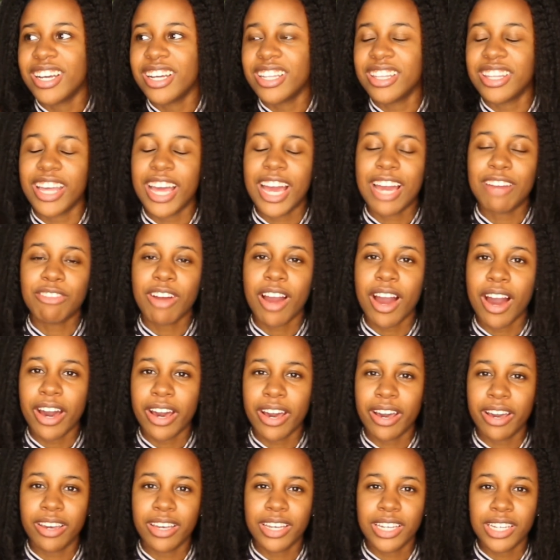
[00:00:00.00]
they have
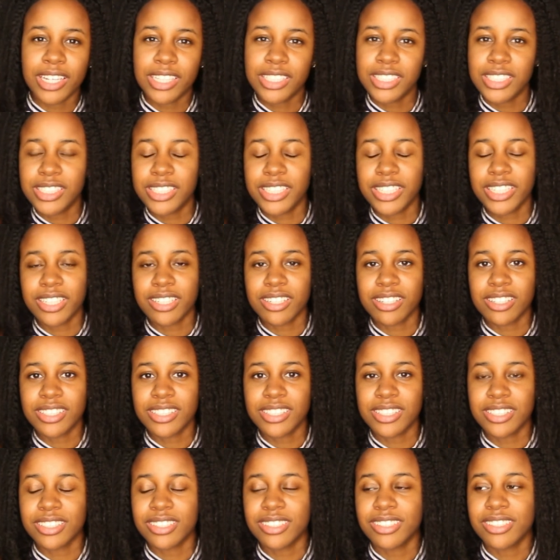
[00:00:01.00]
high
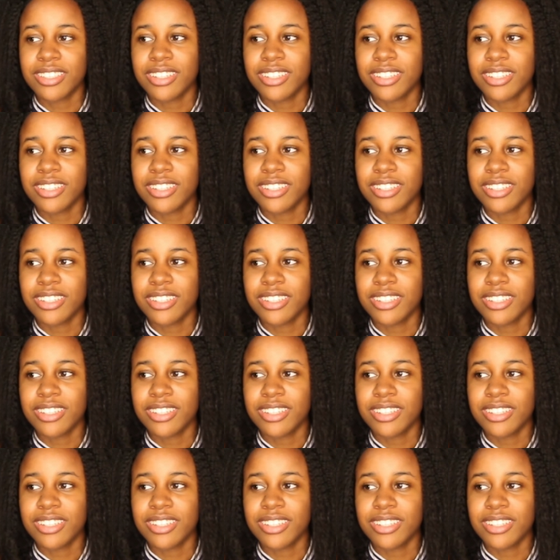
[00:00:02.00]
instincts.